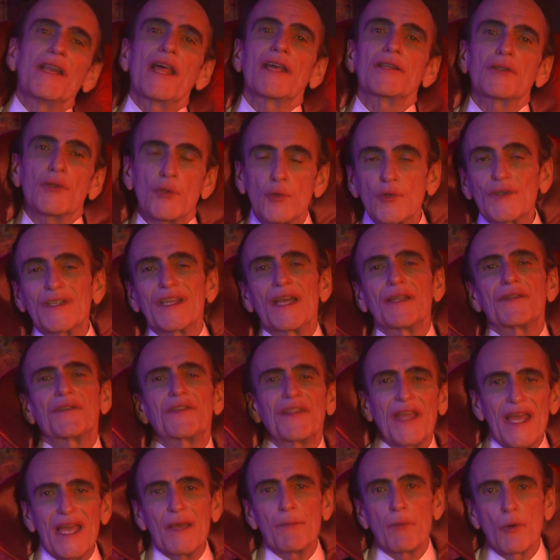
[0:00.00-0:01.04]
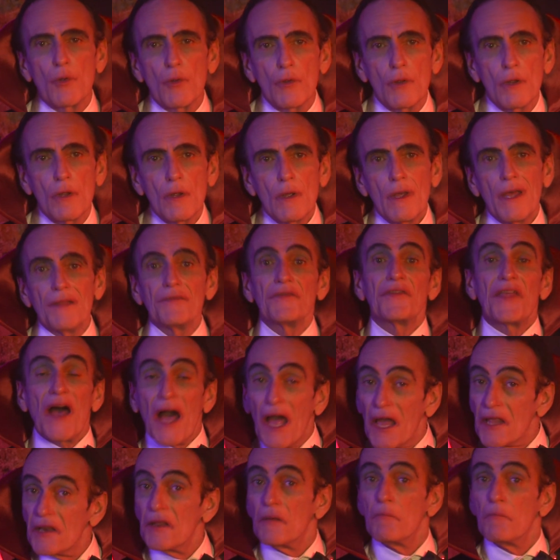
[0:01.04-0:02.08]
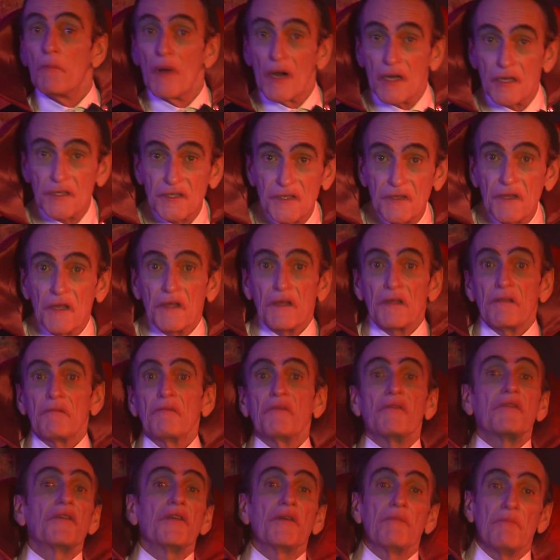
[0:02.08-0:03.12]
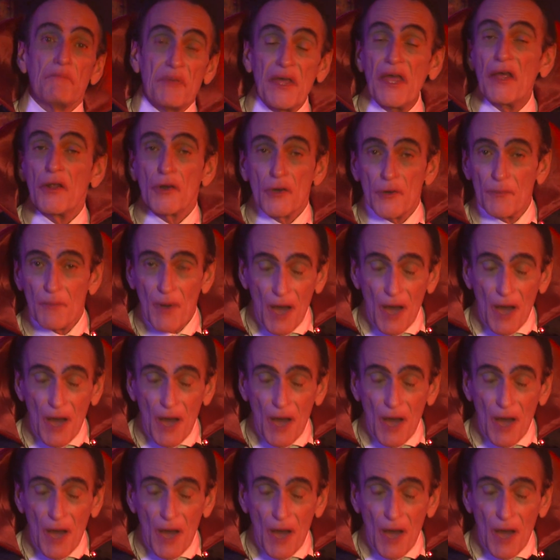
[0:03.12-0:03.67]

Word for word: like to set table and dine amongst the impaled